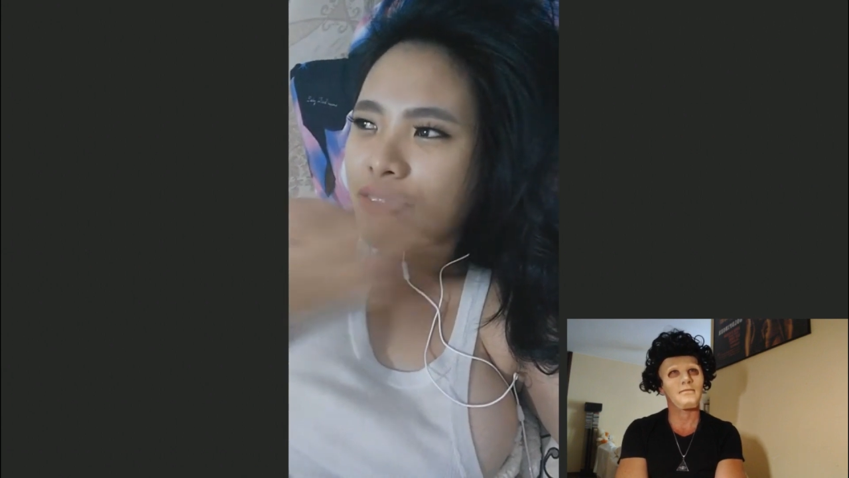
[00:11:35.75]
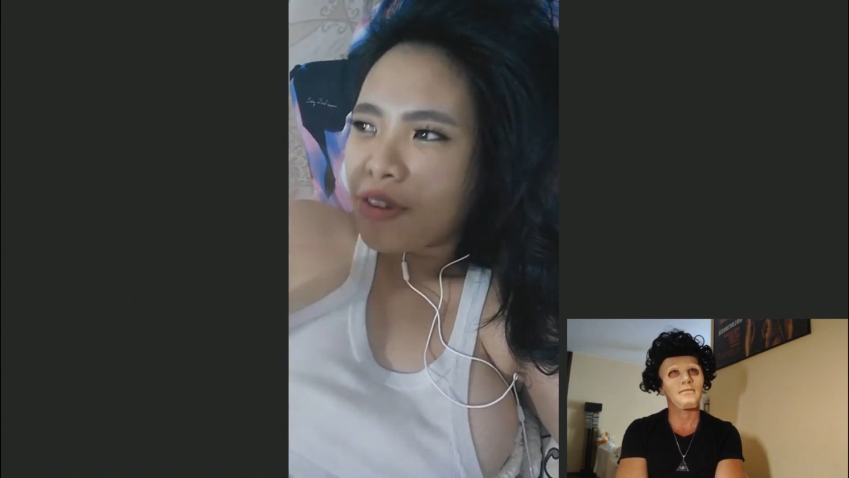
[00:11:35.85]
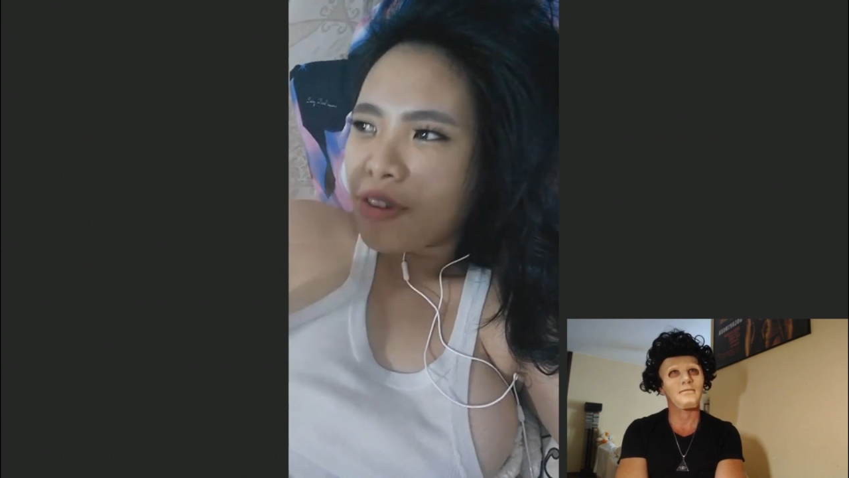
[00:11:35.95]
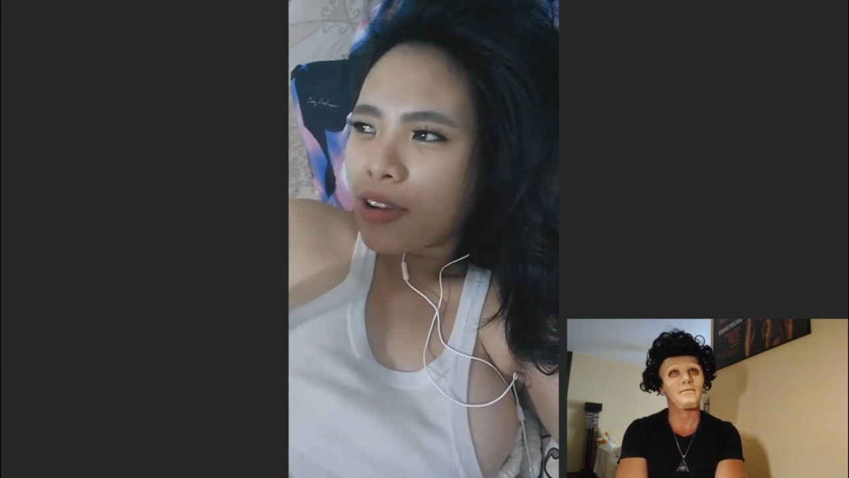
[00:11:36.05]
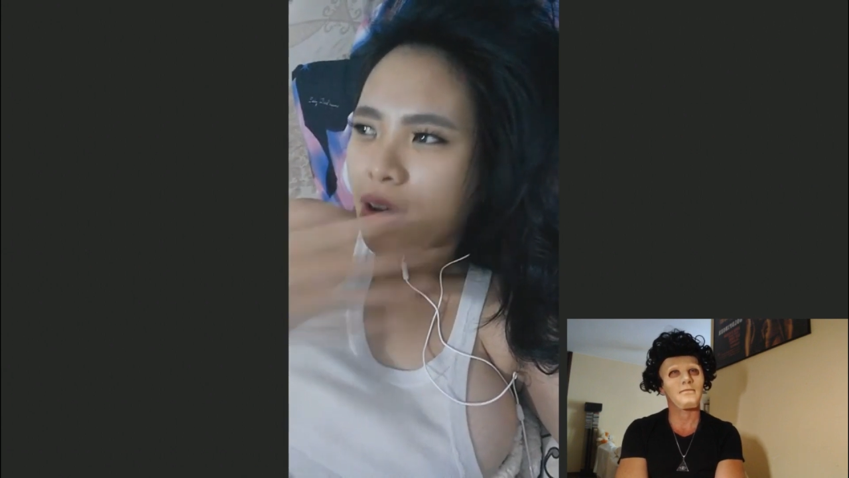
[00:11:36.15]

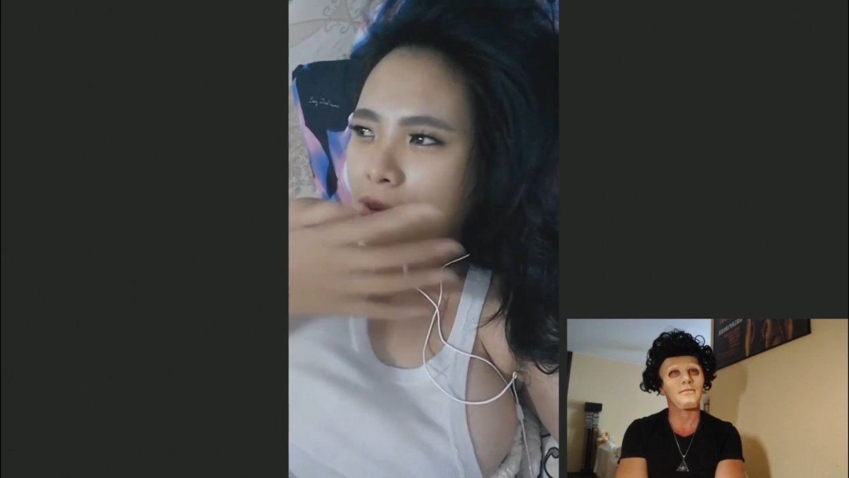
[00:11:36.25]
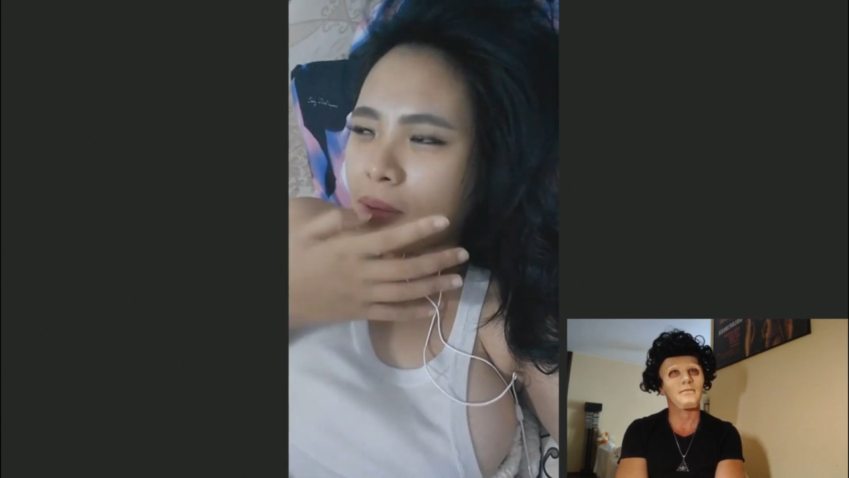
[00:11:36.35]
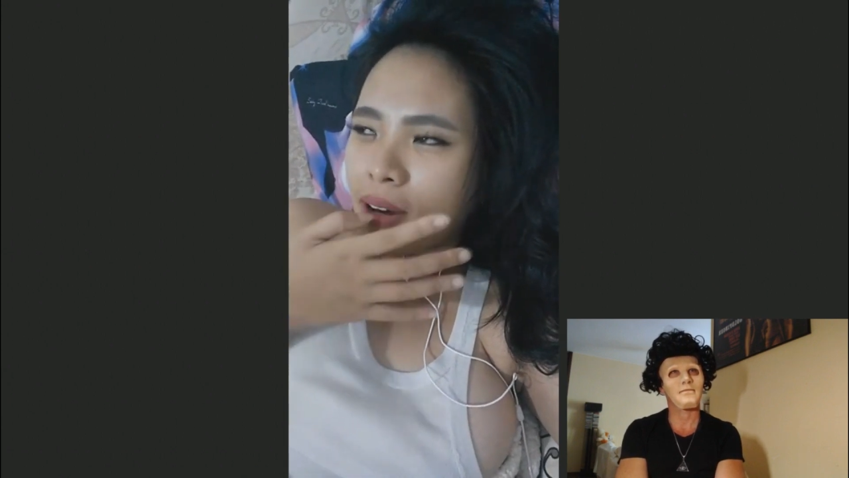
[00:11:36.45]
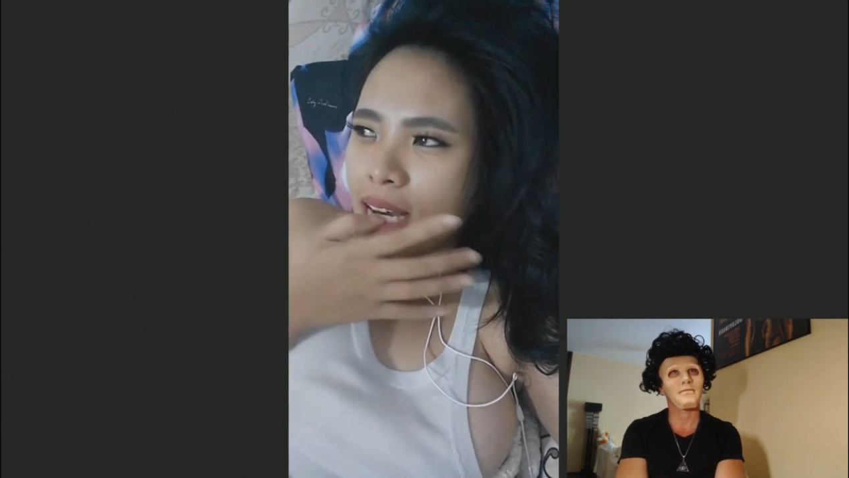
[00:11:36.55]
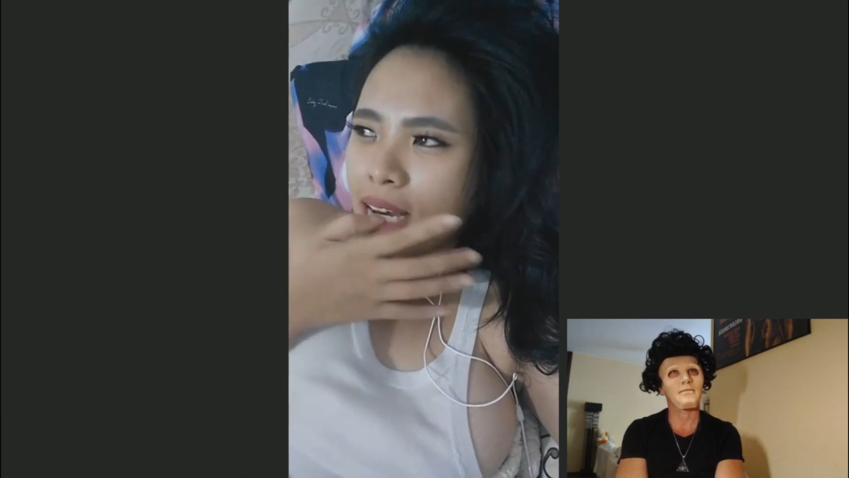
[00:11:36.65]
for now,
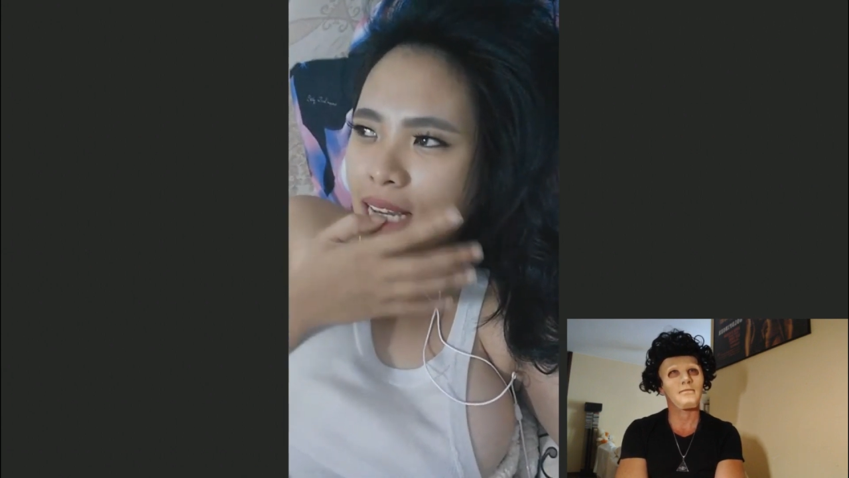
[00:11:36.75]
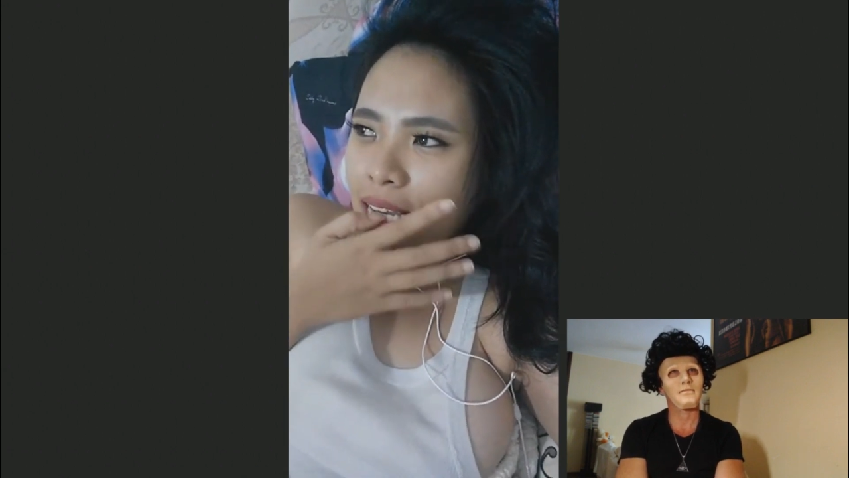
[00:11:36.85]
but